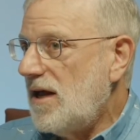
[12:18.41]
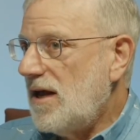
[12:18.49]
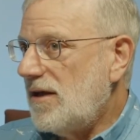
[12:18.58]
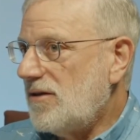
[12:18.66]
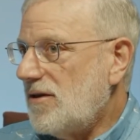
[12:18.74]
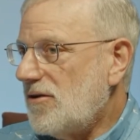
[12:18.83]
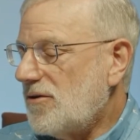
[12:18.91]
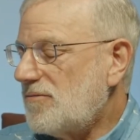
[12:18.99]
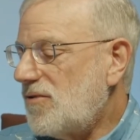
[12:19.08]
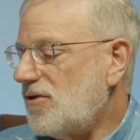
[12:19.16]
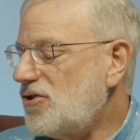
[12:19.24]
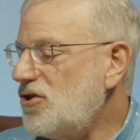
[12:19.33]
And there
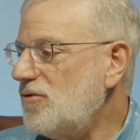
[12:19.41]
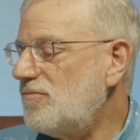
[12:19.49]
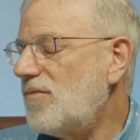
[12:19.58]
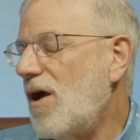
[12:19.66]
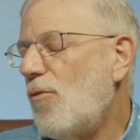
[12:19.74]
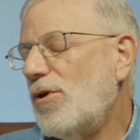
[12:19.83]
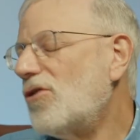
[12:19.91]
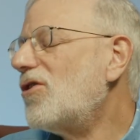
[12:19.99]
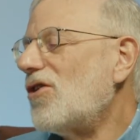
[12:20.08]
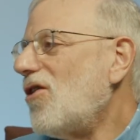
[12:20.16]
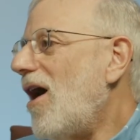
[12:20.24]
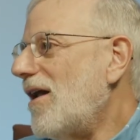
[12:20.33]
are two. We look at
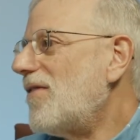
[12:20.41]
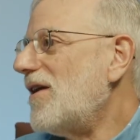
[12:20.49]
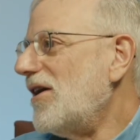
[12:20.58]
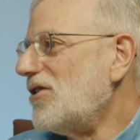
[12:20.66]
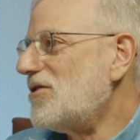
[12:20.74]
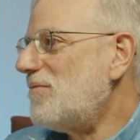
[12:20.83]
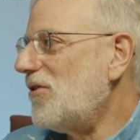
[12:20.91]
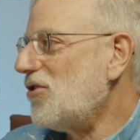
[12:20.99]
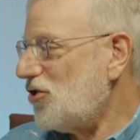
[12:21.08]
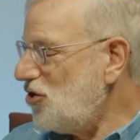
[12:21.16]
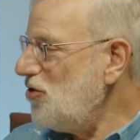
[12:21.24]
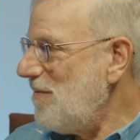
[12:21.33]
a lot of things, but the
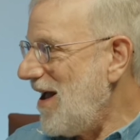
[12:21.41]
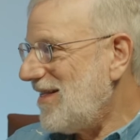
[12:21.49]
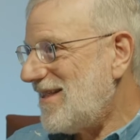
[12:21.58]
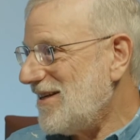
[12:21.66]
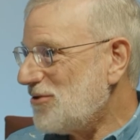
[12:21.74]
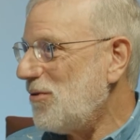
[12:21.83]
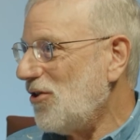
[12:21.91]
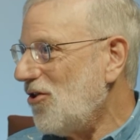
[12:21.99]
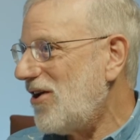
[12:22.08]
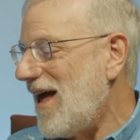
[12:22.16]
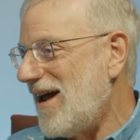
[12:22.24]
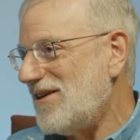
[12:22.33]
two main things we
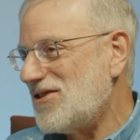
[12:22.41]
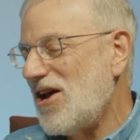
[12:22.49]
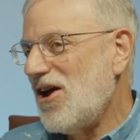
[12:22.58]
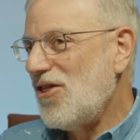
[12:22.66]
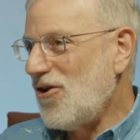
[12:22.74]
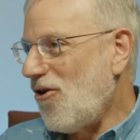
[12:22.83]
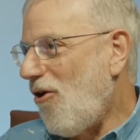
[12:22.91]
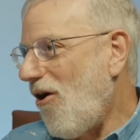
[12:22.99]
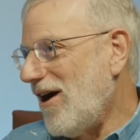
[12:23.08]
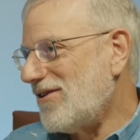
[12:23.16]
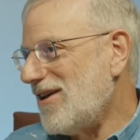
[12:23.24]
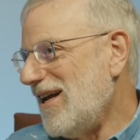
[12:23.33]
look at is their art.